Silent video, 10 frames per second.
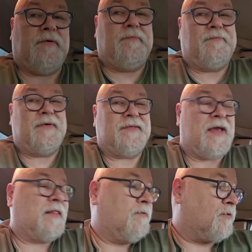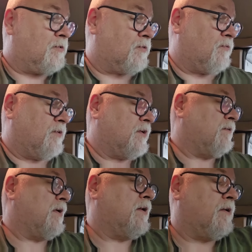Oh, exactly. What's the story
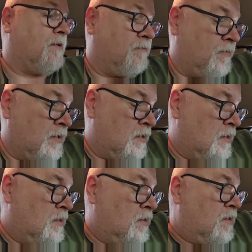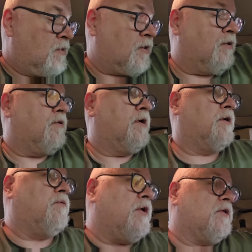there? I don't know. So,
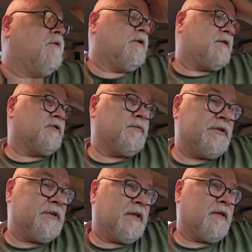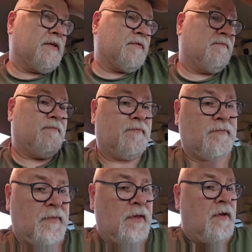what do you do in a situation like this?
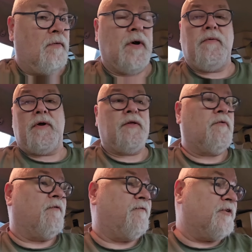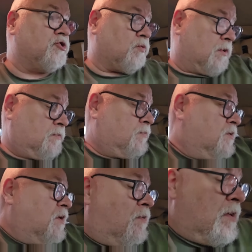Well, we're going to do a visual.
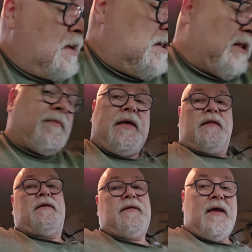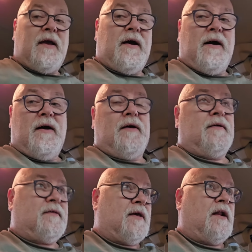So let me get this thing
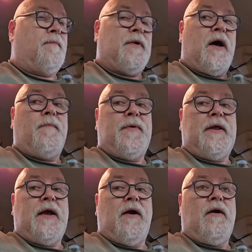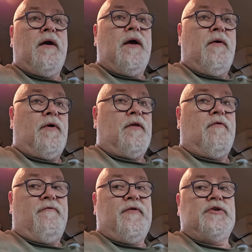set up and up in the air, and we're going to
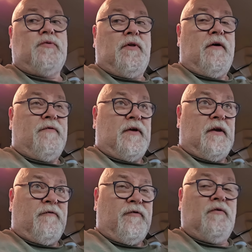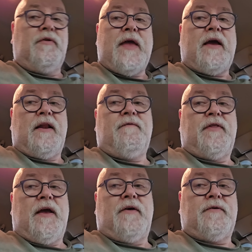do a visual of the fuel neck and
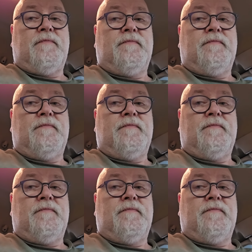everything else.